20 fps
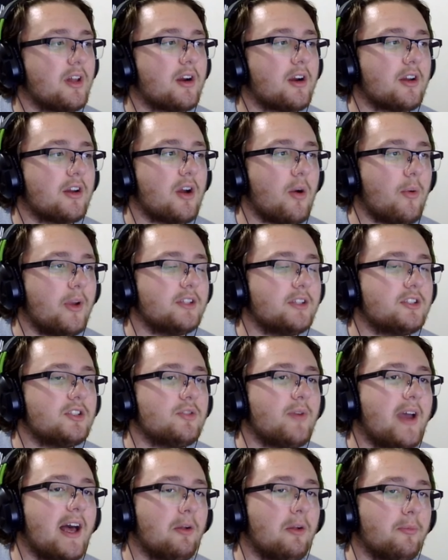are going to
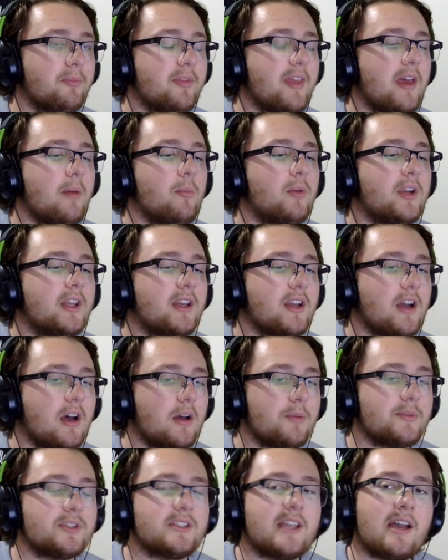help them when it
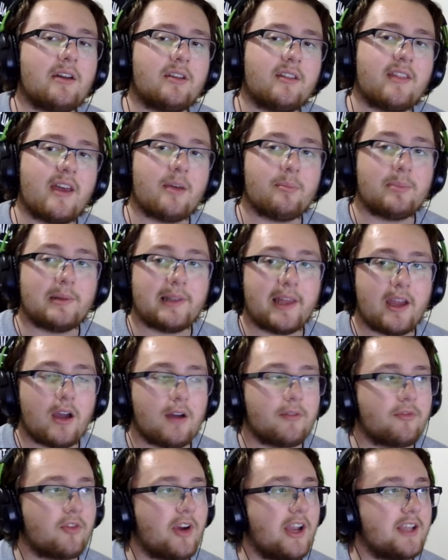comes down to that
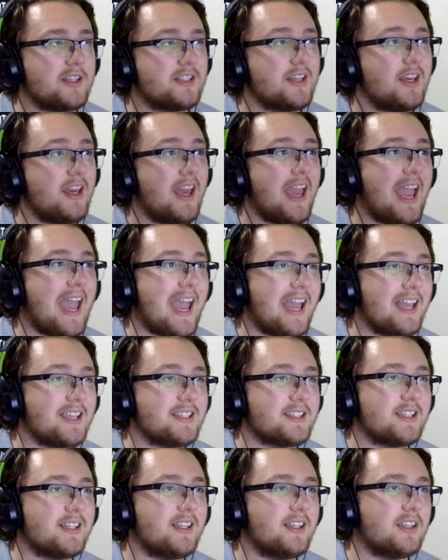playoff race
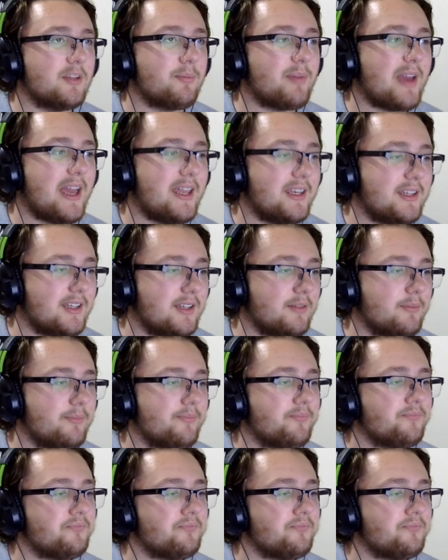as an independent.